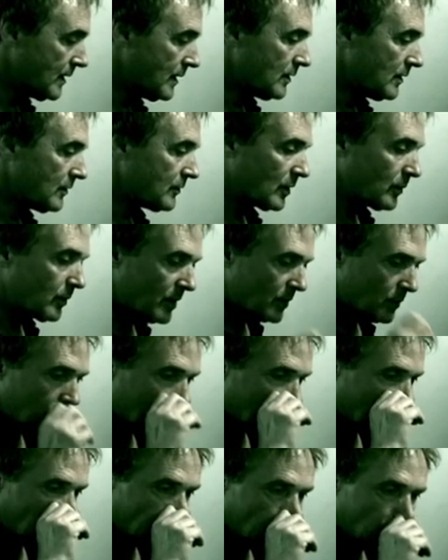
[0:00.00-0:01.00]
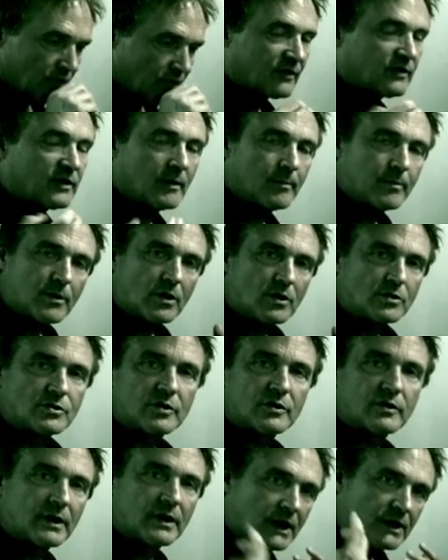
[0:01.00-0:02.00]
So we want to use our
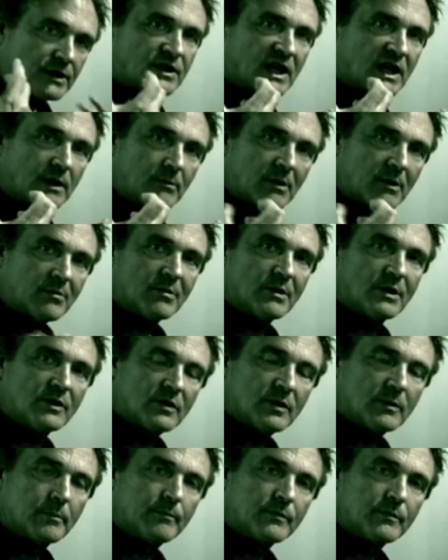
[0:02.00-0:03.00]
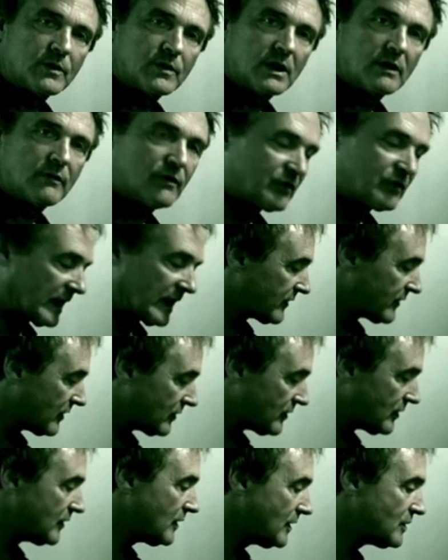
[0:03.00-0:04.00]
subconscious and our shape memory to give us access
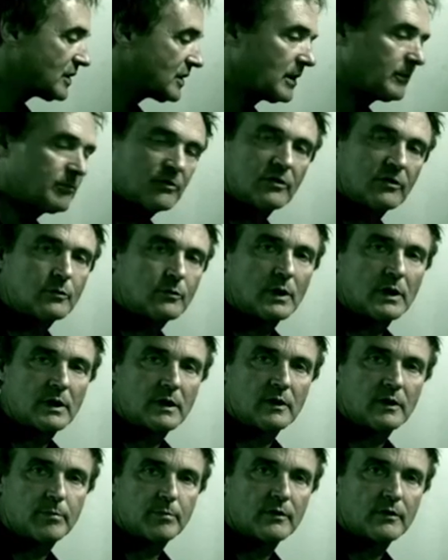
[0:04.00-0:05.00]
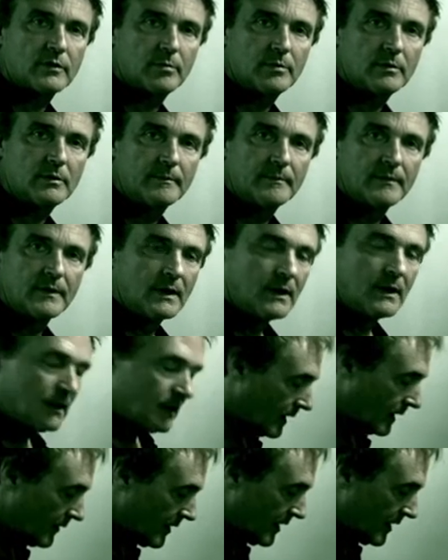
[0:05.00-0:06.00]
to these shapes as quickly as possible.
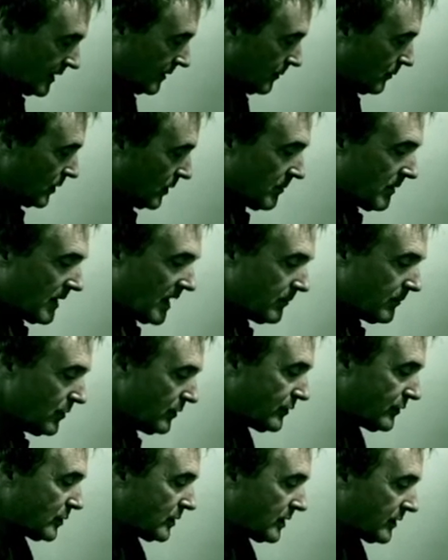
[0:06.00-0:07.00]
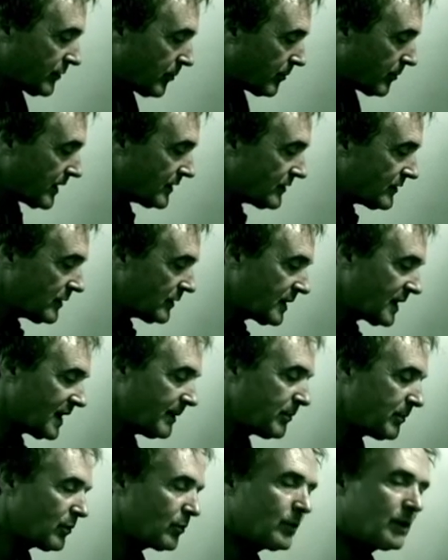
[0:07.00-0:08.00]
And then we might move to a different place in the
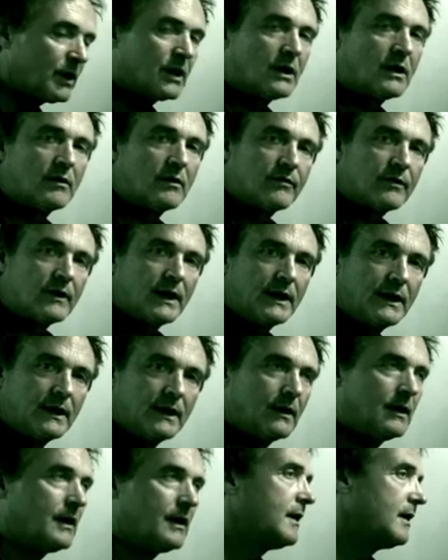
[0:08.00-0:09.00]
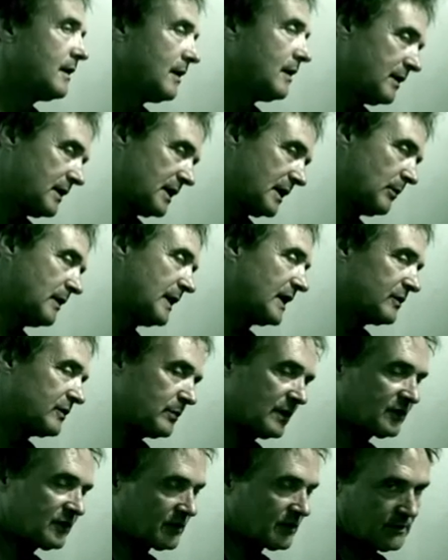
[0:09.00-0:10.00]
keyboard, we can't find it. Okay, well that's
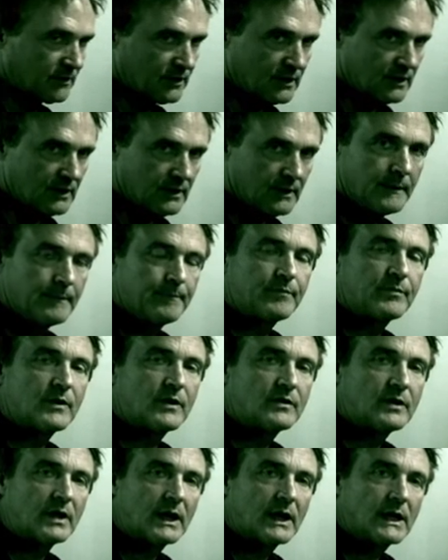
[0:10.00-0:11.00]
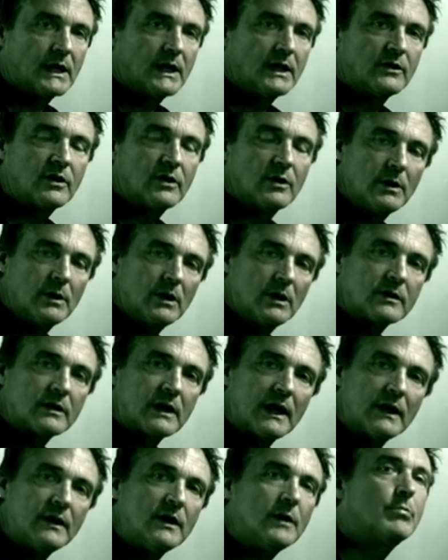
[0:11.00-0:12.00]
where some of the techniques that we looked
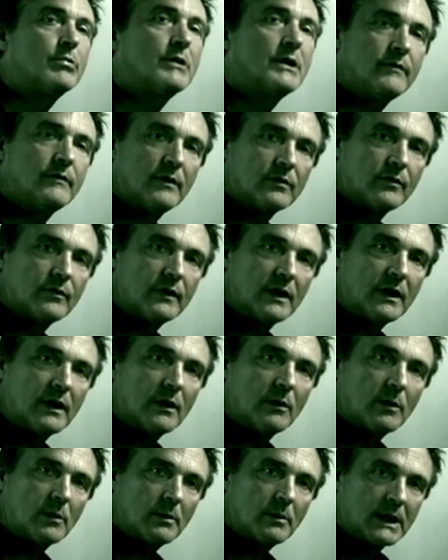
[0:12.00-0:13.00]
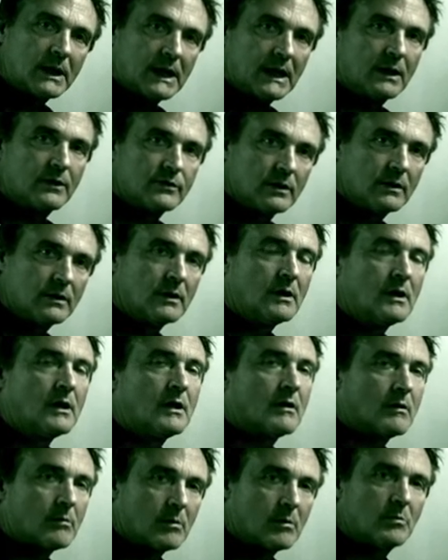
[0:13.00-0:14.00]
at in the previous video where we're counting,
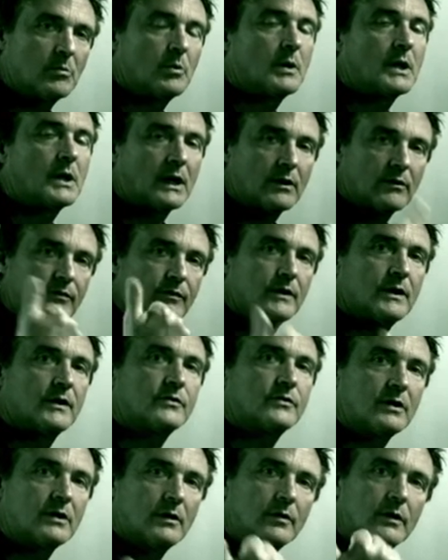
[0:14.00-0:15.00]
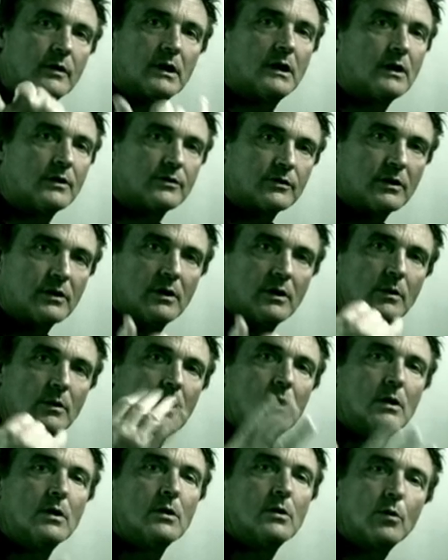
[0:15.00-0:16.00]
remember we count the first note, the last note,
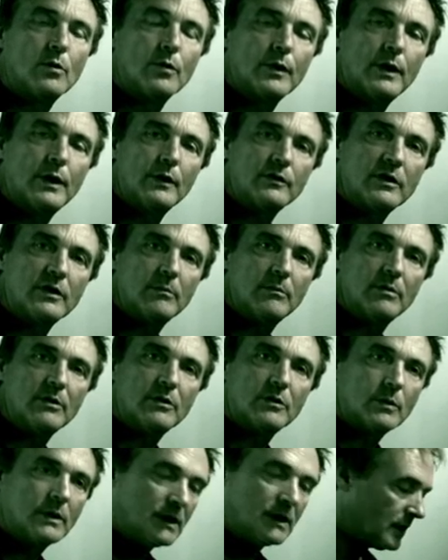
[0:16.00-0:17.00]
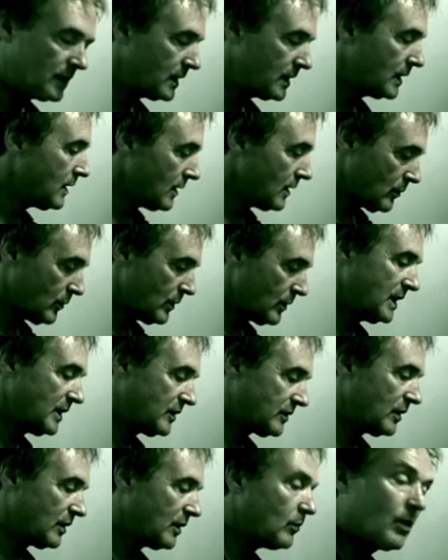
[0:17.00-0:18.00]
all the notes in between. We need
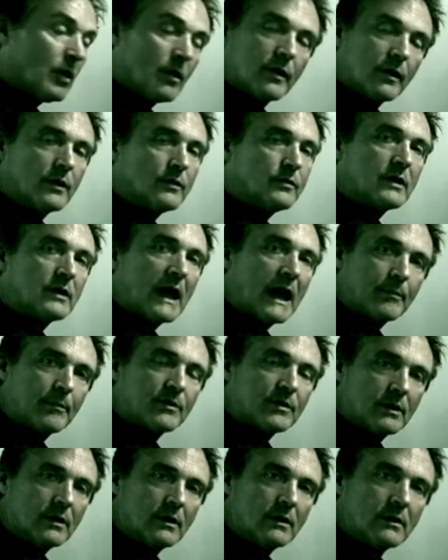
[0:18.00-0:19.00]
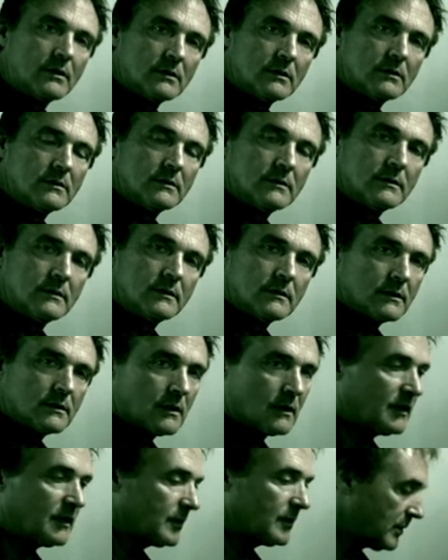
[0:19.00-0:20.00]
to know what those gaps are,
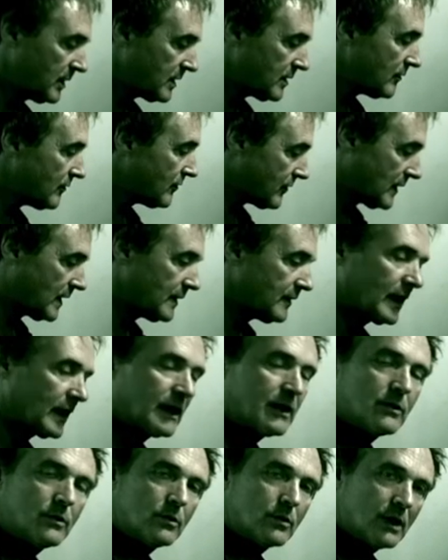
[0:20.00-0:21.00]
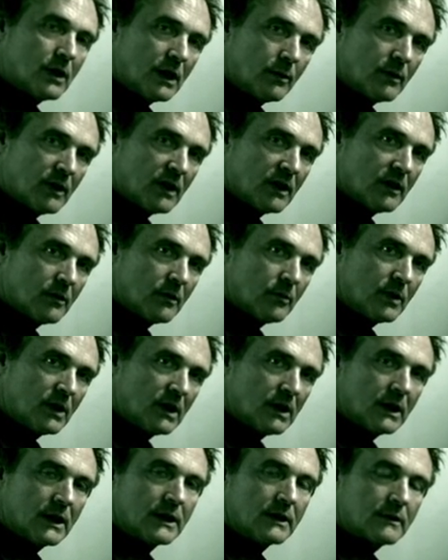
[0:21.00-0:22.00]
and then we can find that chord anywhere that we
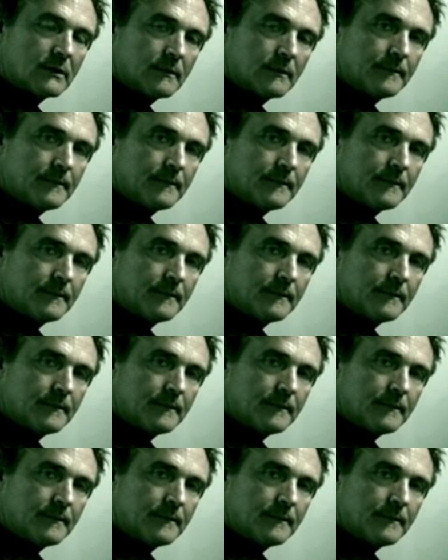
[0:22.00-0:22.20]
like.